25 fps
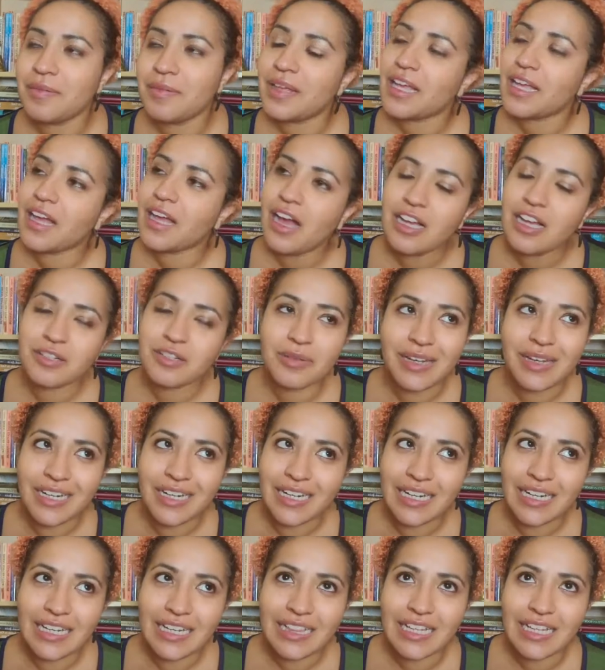like gosh why
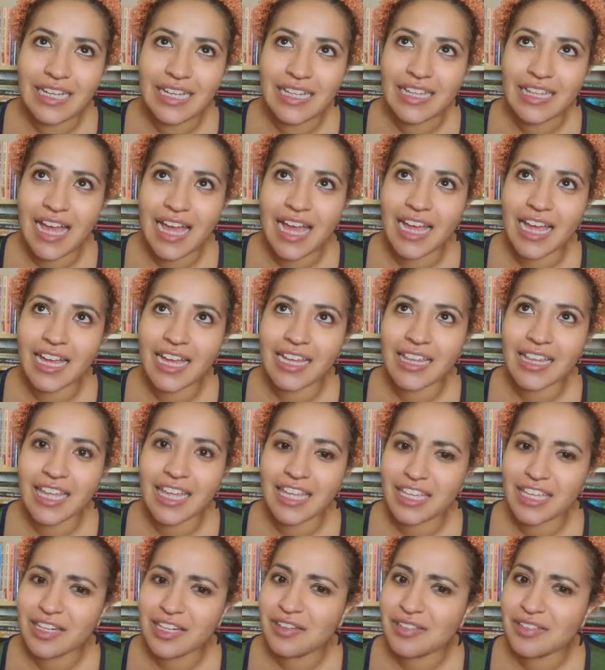didn't i think of that
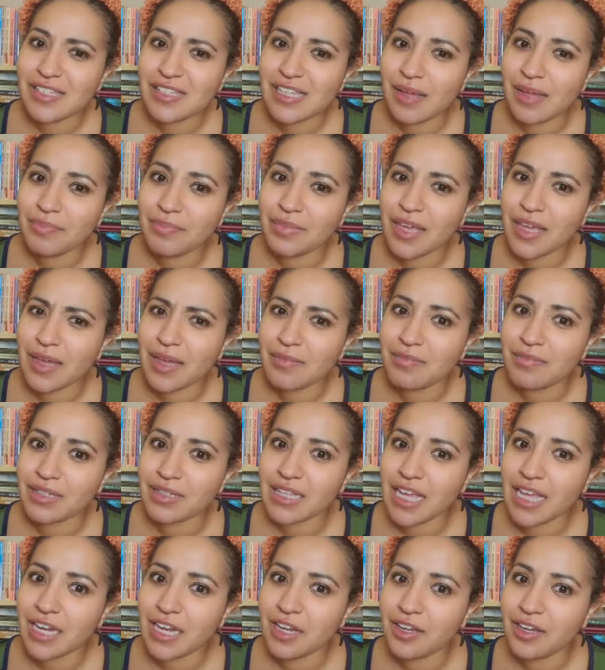like you know something but
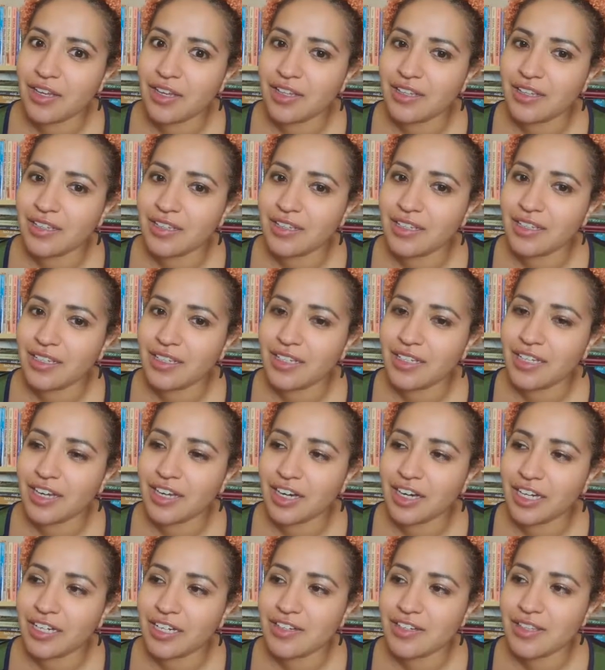then you you
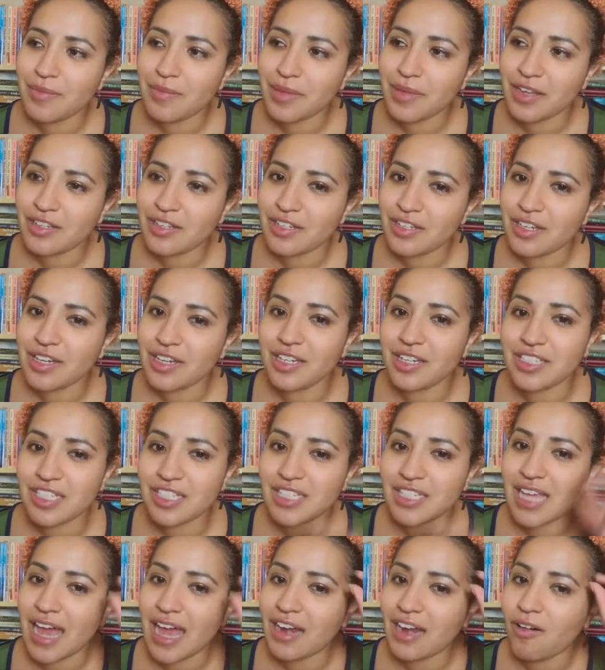hear something else and it
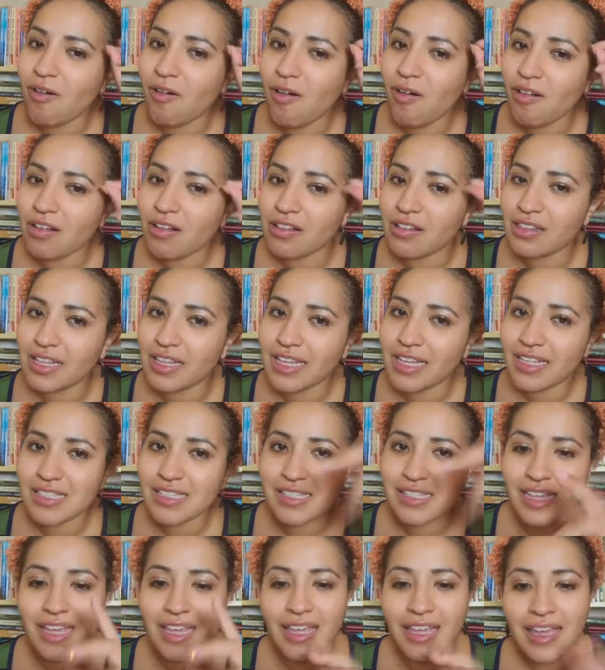just kind of all clicks
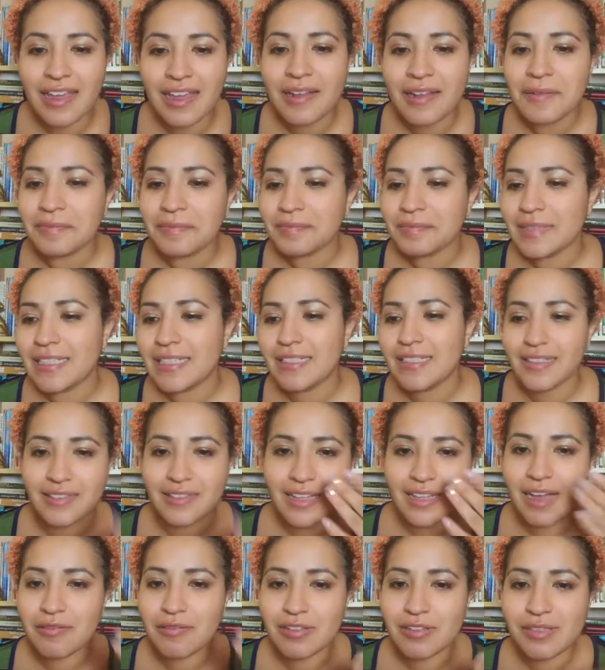like
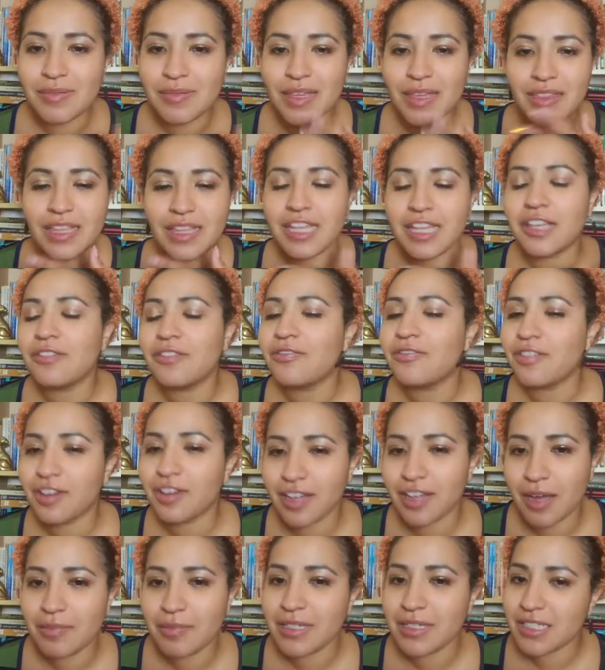that was me thank you for
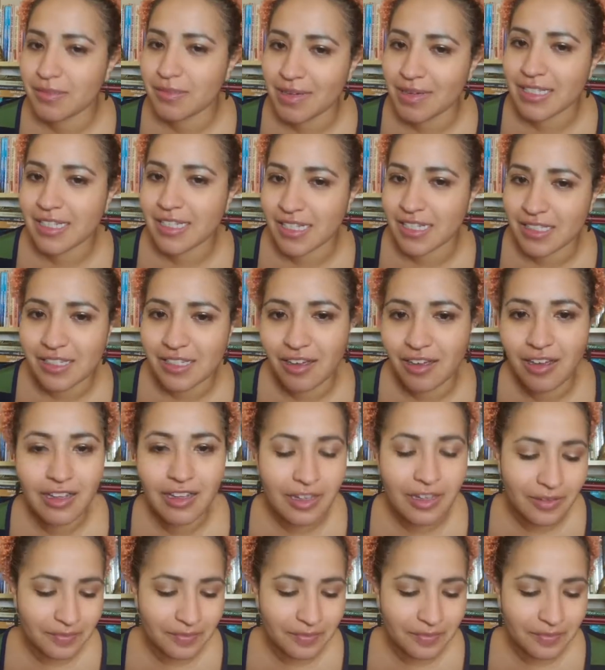coming to my ted talk